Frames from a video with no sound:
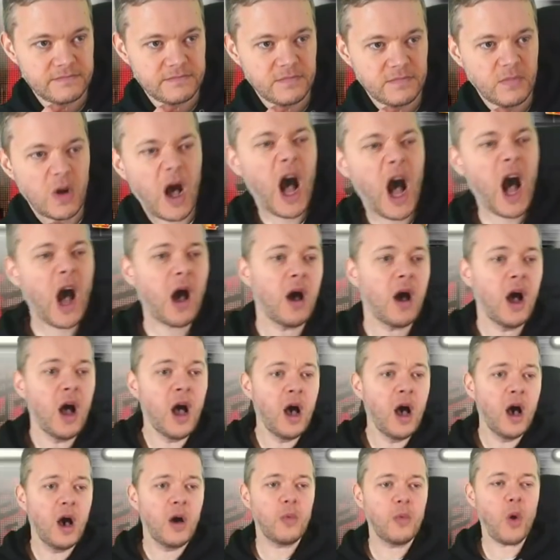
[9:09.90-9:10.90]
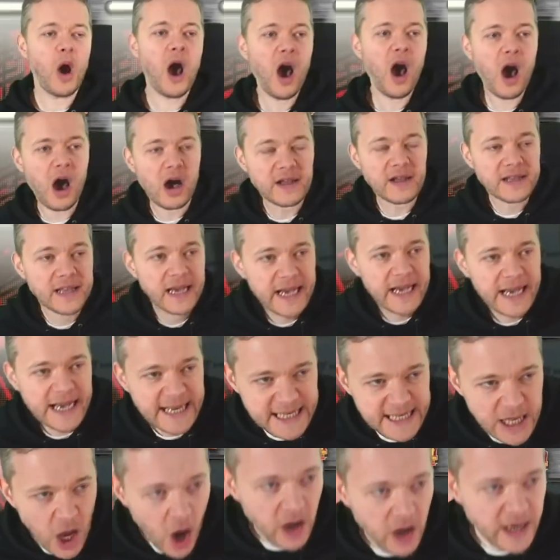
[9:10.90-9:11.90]
Oh!
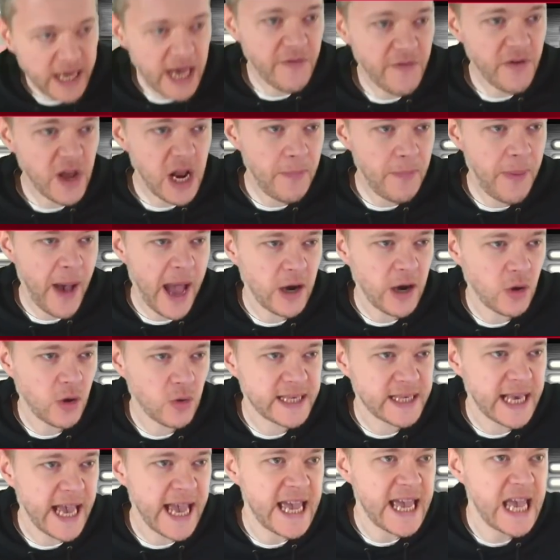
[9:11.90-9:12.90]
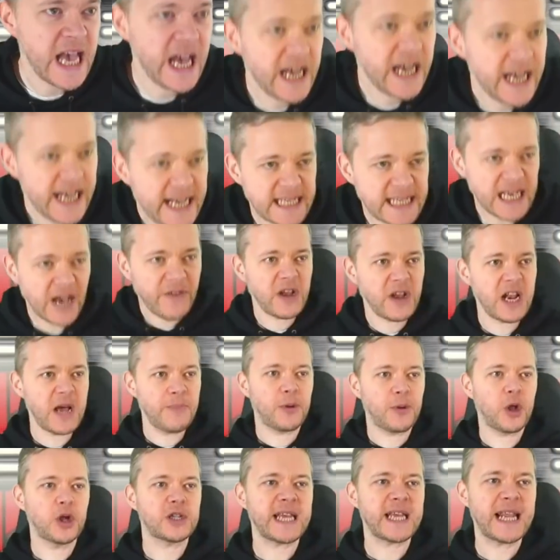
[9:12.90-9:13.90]
He's not giving a penalty. He's having a
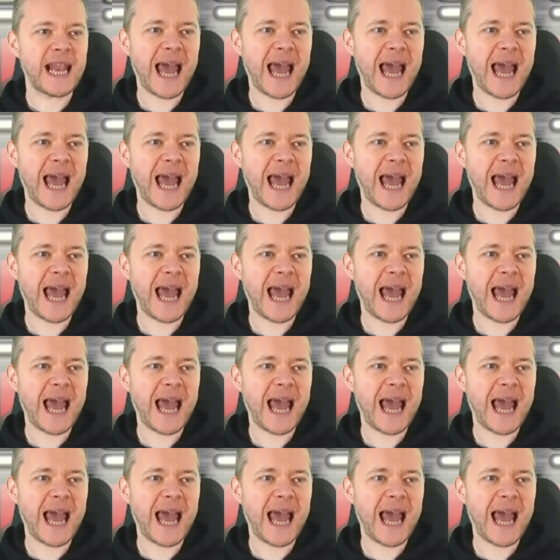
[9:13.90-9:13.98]
bloody